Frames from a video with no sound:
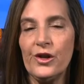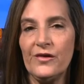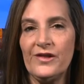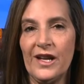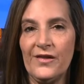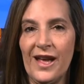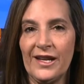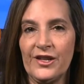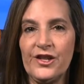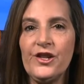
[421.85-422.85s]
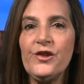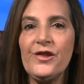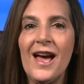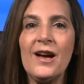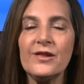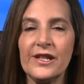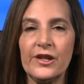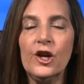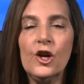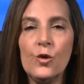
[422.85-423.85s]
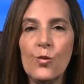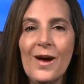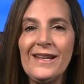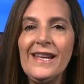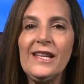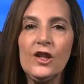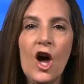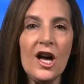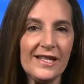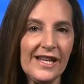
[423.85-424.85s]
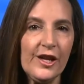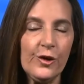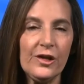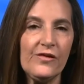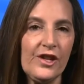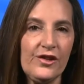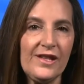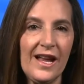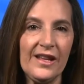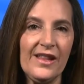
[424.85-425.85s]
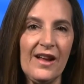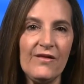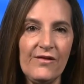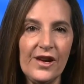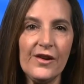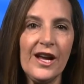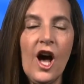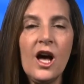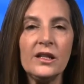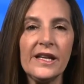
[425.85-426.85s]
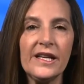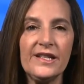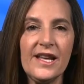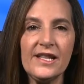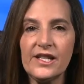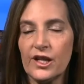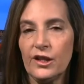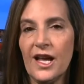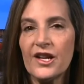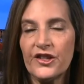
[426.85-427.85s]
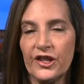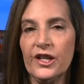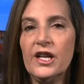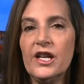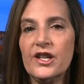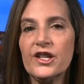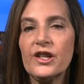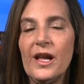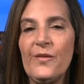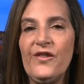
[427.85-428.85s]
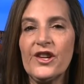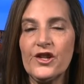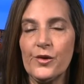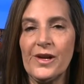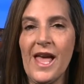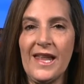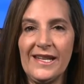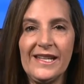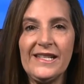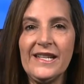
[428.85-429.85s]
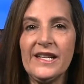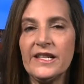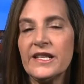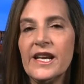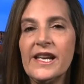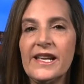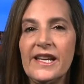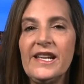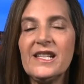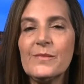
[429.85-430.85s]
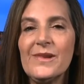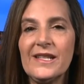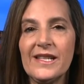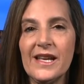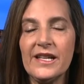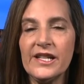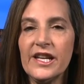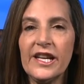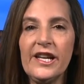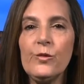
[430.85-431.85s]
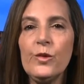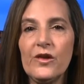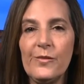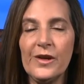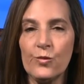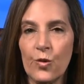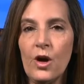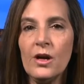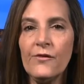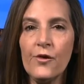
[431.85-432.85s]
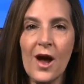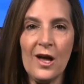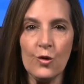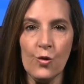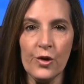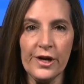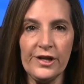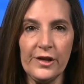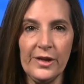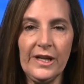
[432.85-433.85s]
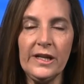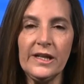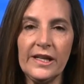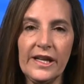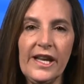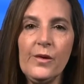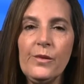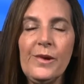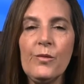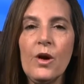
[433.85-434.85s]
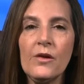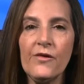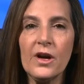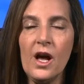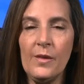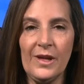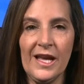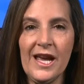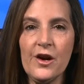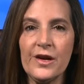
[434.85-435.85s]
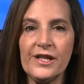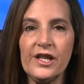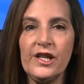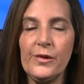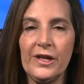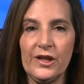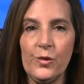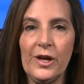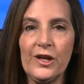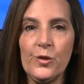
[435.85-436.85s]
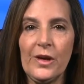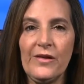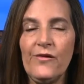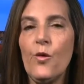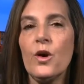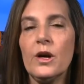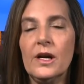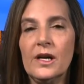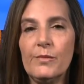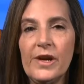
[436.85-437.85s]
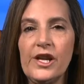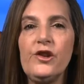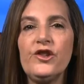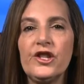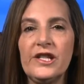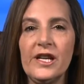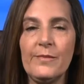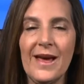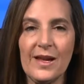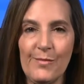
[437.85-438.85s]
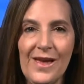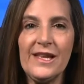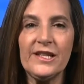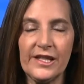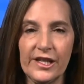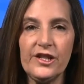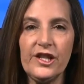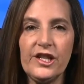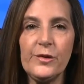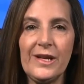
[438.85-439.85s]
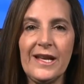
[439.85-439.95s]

have done that in 2000 when he lost, he could have used that in that very hotly contested election to claim victory, and he didn't. Eastman says it would have been wrong for Al Gore to do it. It would be wrong for Kamala Harris to do it in 2024. But you should tell Mike Pence to do it